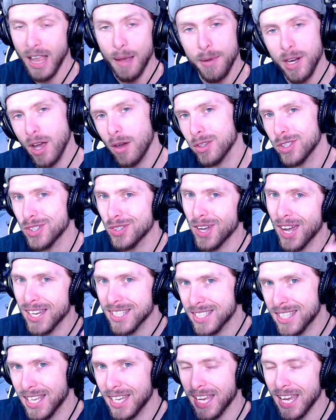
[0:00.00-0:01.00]
Let me know what you
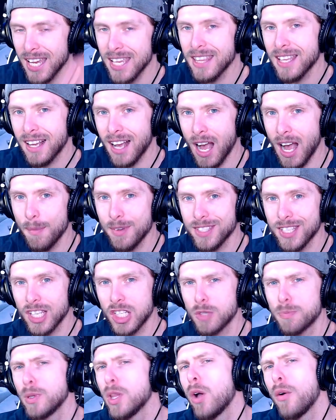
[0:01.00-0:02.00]
guys think in the comment
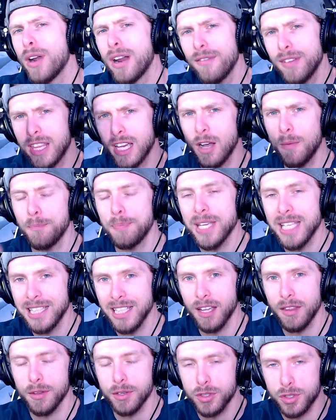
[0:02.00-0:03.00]
section below and everything. Go be
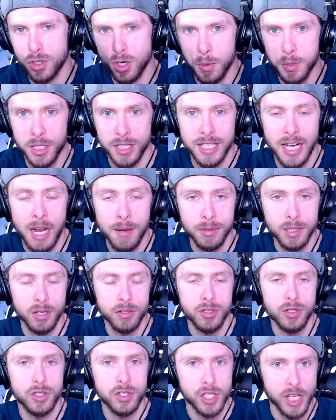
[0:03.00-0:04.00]
linked in the description down
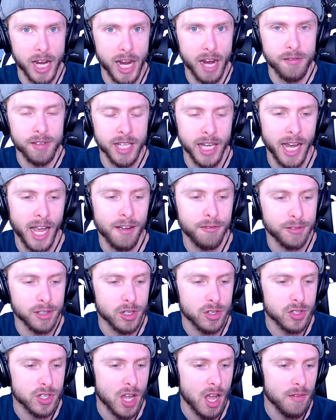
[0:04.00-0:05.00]
below so you can check everything out for
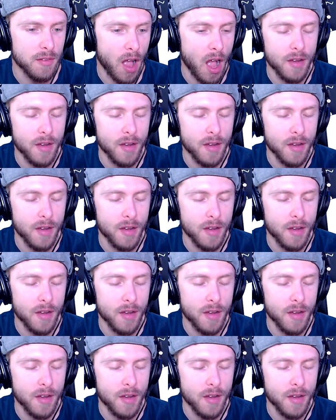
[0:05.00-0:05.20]
yourself.